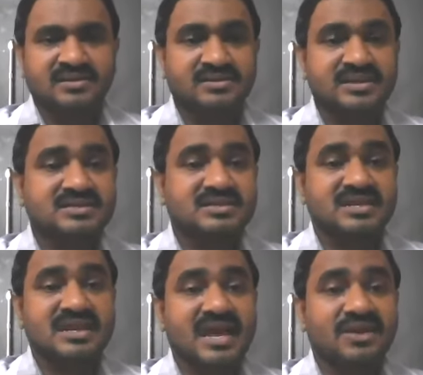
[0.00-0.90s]
This
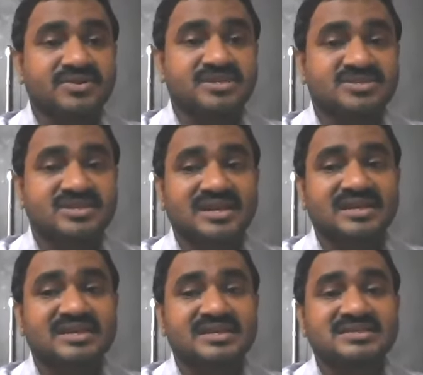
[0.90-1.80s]
language
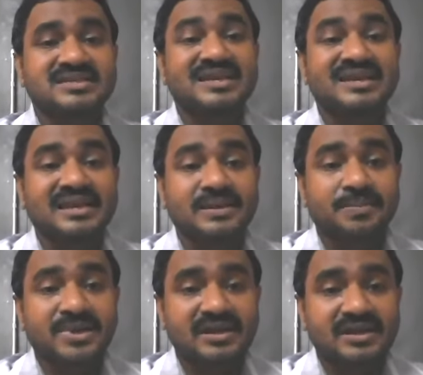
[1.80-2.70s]
study is
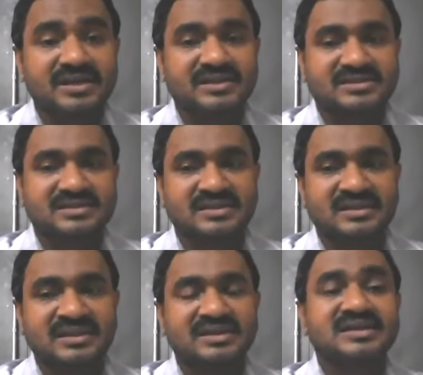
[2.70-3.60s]
independent.
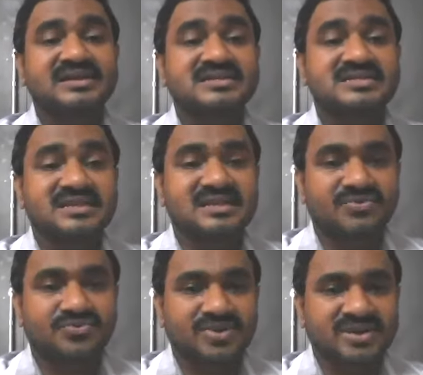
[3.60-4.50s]
It is
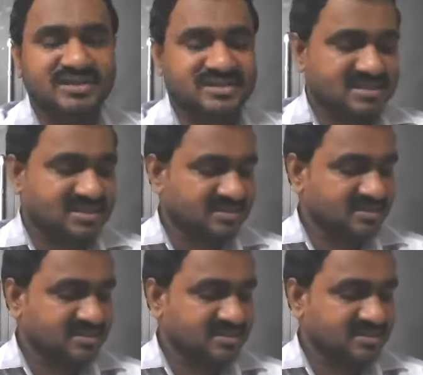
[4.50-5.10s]
different.